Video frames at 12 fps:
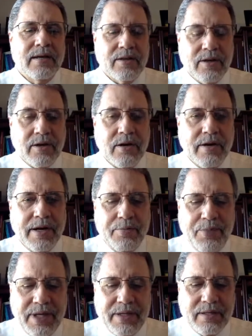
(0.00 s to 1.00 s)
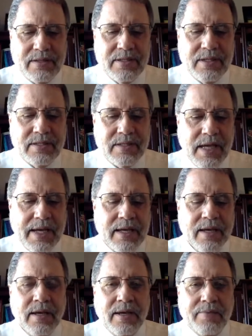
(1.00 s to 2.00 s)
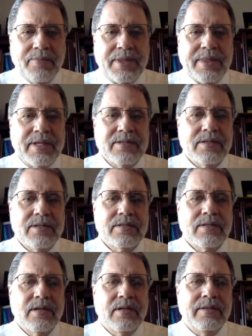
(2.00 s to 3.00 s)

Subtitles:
concurring opinions did say, but this is